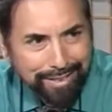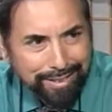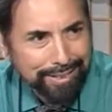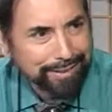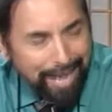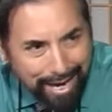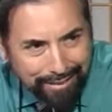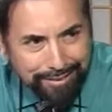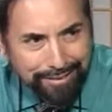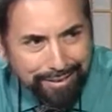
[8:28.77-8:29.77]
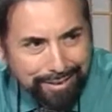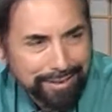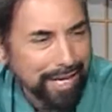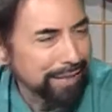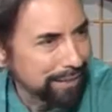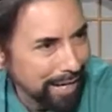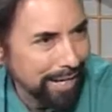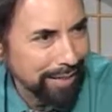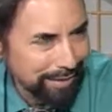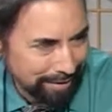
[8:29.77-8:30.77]
is actually that
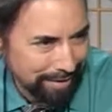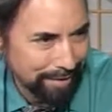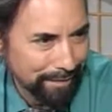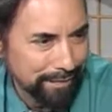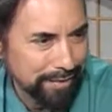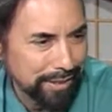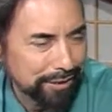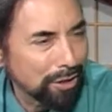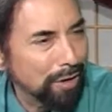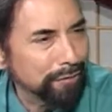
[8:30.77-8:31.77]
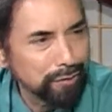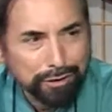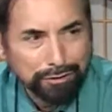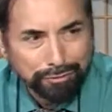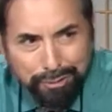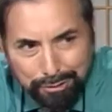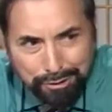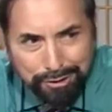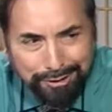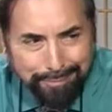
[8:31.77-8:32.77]
day of is called first
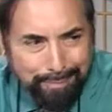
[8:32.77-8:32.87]
fruits.